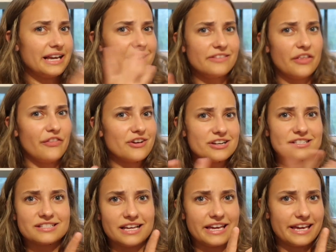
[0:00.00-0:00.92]
and then
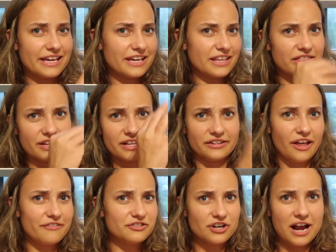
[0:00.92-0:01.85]
there's like the
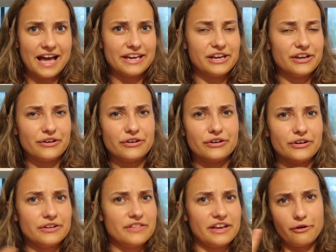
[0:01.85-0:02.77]
love
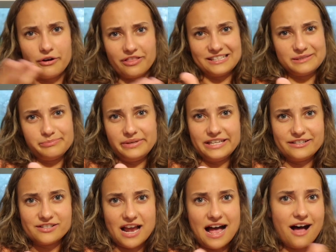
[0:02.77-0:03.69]
triangle, and they go to this
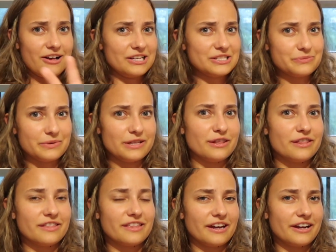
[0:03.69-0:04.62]
beach house with
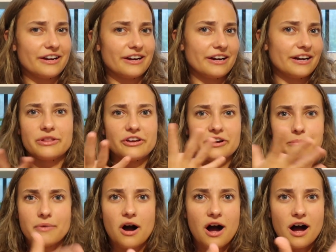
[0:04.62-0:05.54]
her
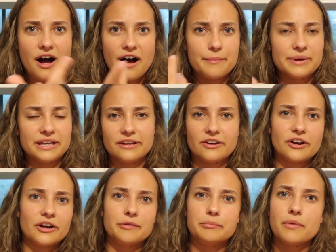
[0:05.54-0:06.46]
mom and
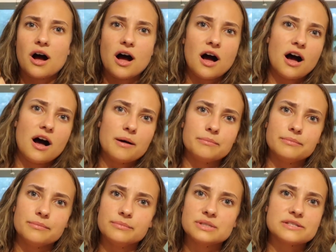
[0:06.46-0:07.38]
her
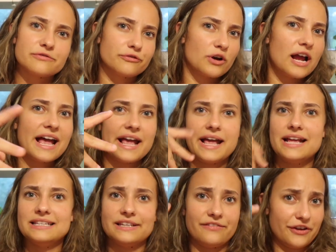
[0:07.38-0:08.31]
mom's
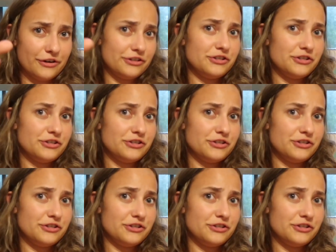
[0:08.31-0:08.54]
friend and their